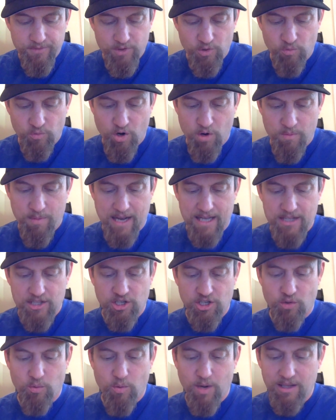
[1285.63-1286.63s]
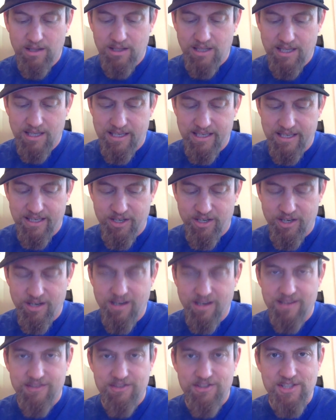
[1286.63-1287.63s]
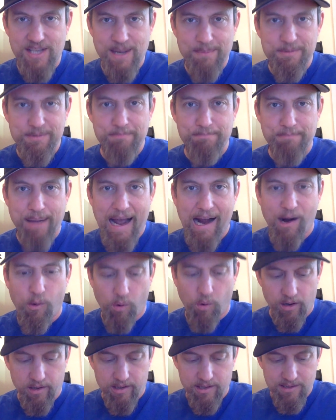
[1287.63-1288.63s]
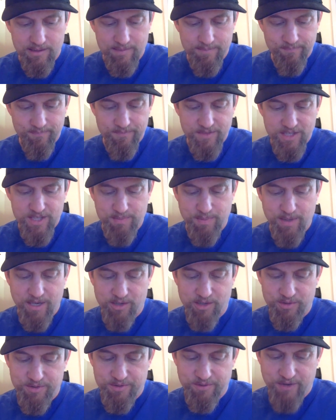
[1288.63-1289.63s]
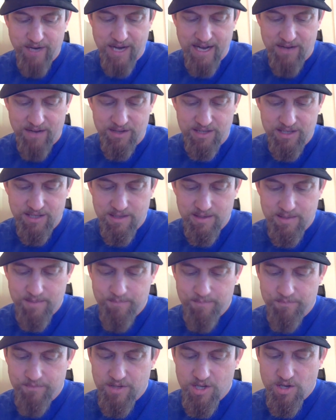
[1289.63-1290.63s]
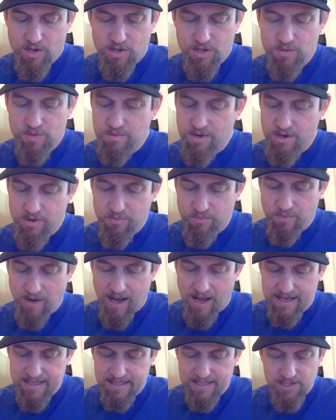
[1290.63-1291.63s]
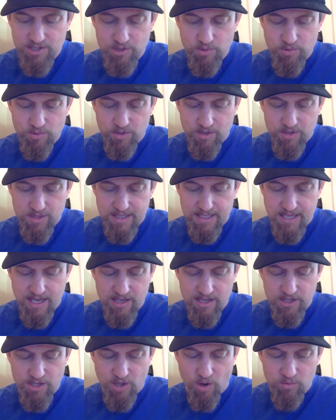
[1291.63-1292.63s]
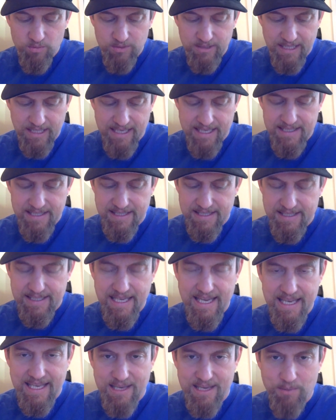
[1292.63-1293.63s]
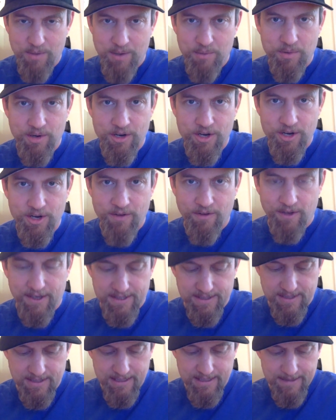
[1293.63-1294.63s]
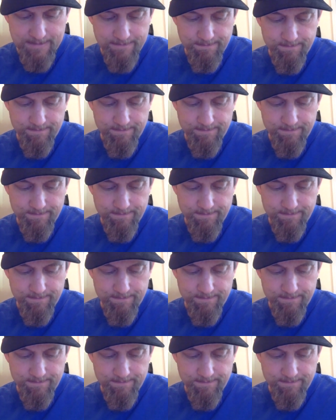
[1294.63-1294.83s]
The robot took one look at her and stepped backward. Sprinkles frowned. "You know, Roz, skunks only get stinky when we're nervous."